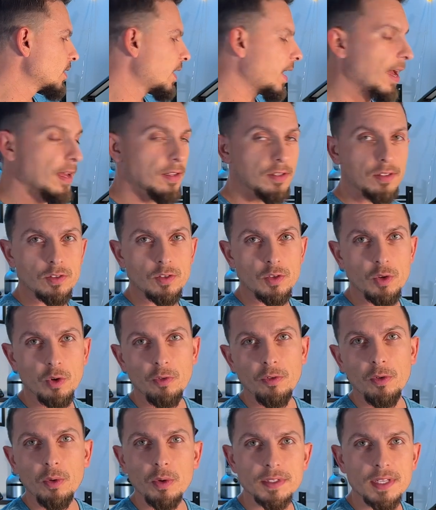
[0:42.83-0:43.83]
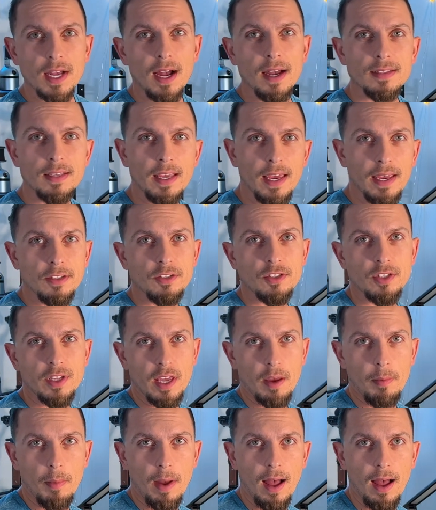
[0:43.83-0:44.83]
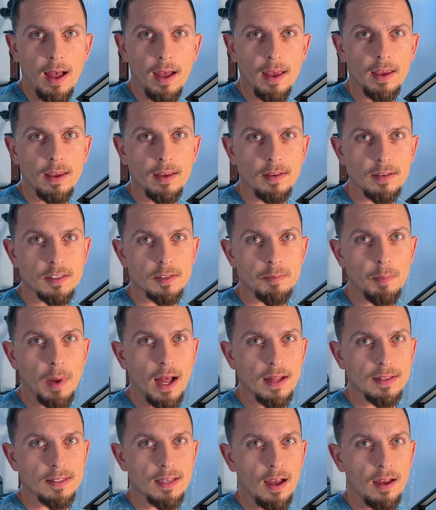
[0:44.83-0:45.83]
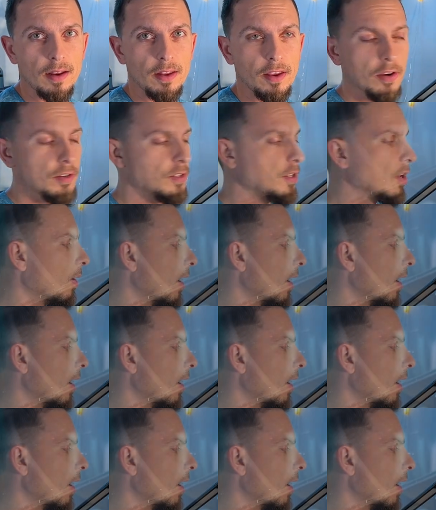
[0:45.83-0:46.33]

it has two full-size HDMI spots on here. So